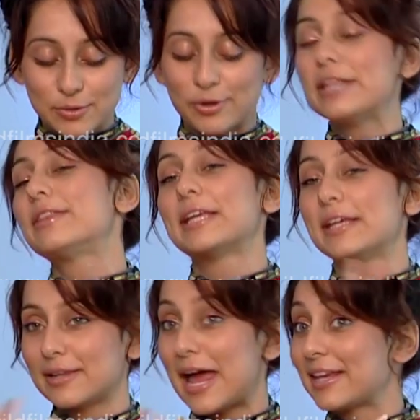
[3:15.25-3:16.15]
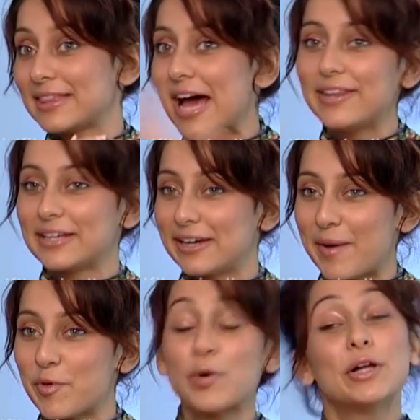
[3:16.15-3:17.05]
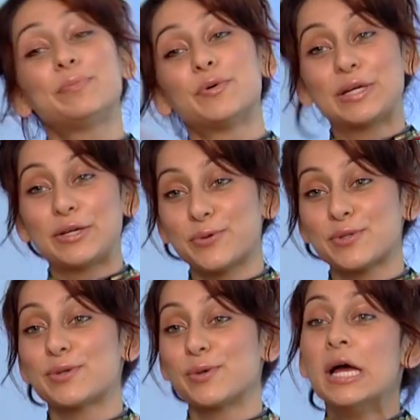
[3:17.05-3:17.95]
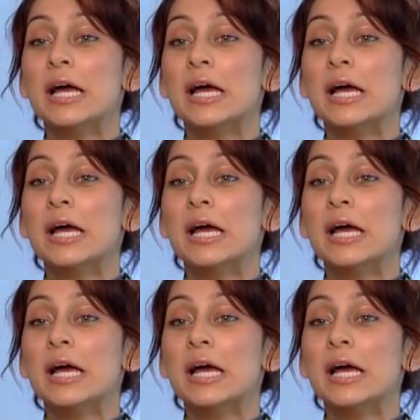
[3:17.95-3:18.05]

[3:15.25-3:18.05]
or anything like that, the glamour world, but we can also